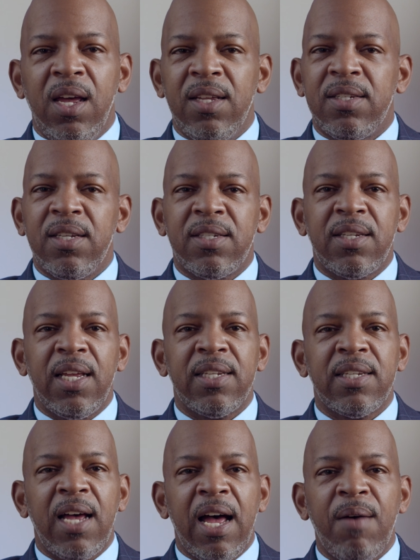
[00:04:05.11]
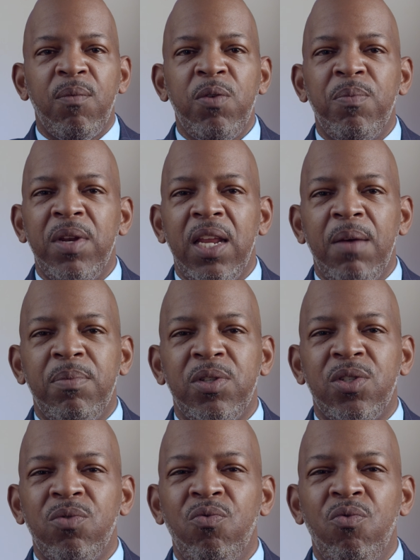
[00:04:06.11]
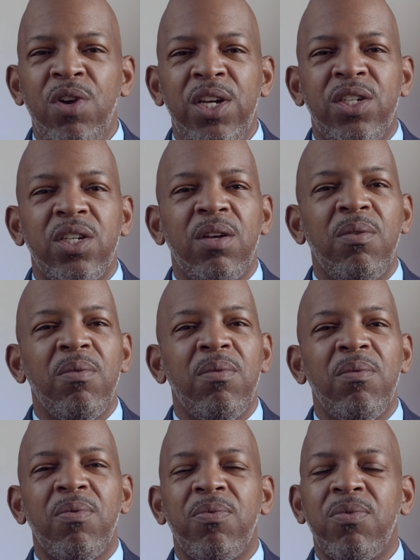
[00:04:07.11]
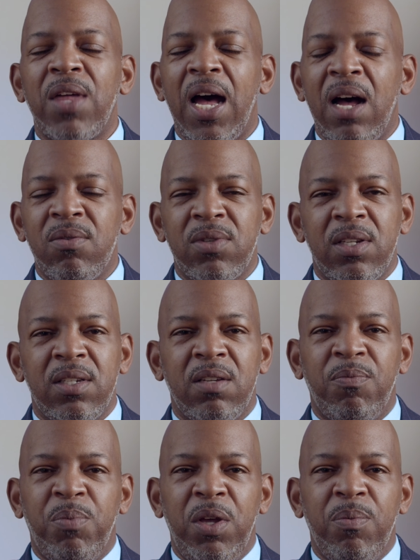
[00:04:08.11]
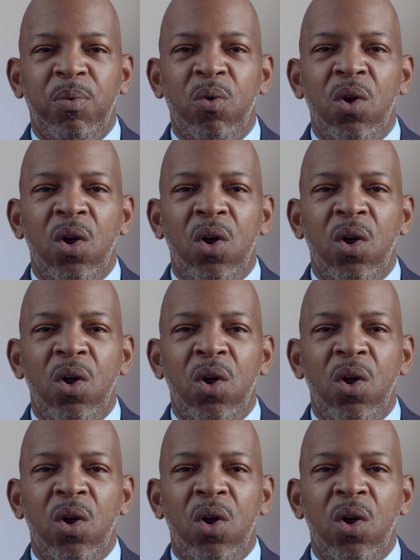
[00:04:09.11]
and since that time, we've been able to reach thousands of people.